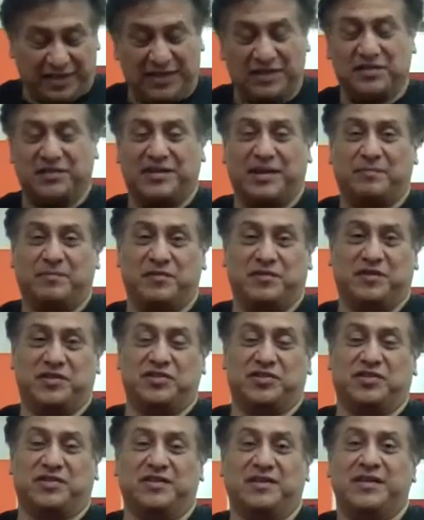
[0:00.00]
get into that
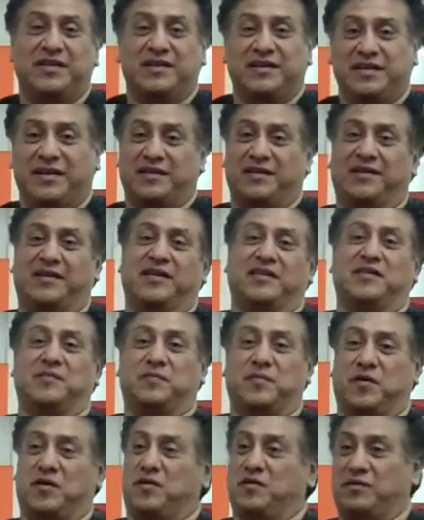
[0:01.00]
position and then get the
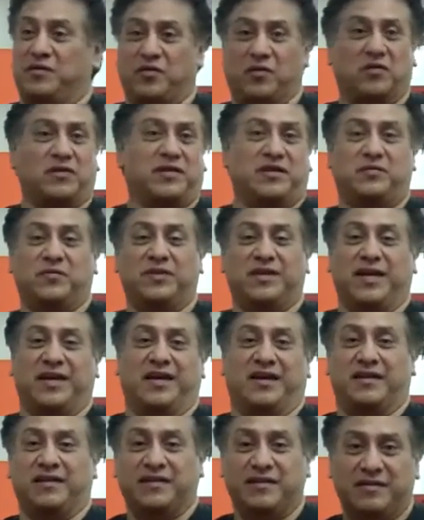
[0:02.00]
ball and hold it in one
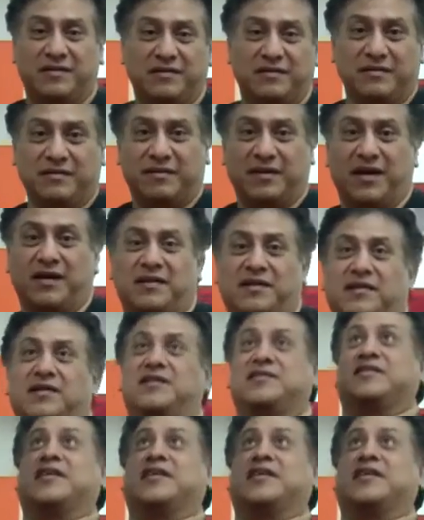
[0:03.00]
hand and then